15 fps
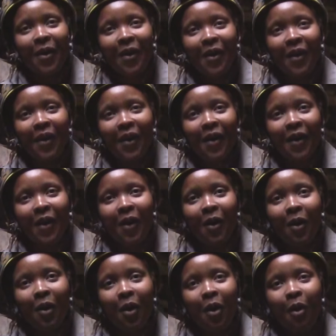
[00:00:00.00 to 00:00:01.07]
That's
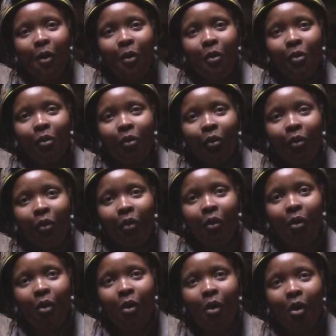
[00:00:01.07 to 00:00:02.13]
neat. And here uh,
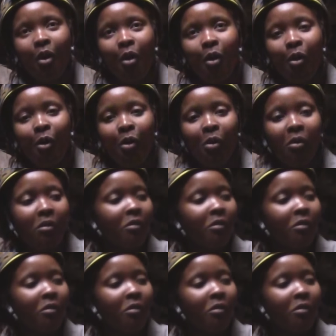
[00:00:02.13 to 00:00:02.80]
behind you,